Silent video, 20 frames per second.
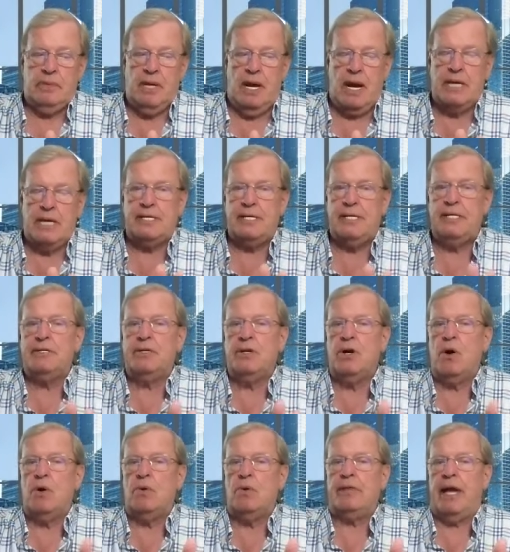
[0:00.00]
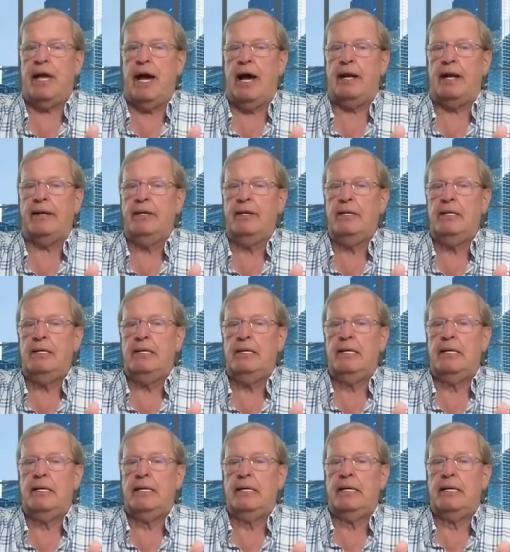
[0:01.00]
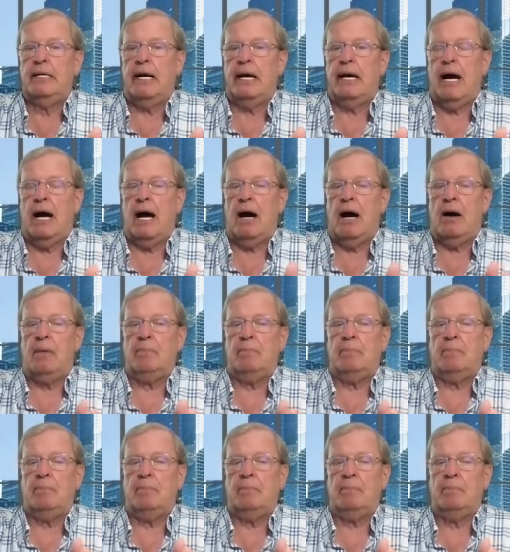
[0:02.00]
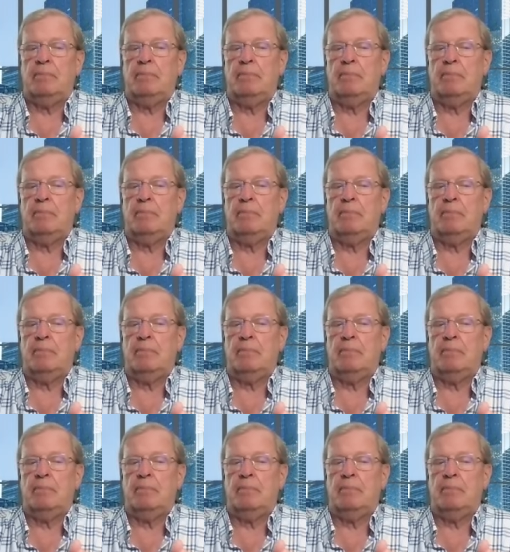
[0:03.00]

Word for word: I did know that um,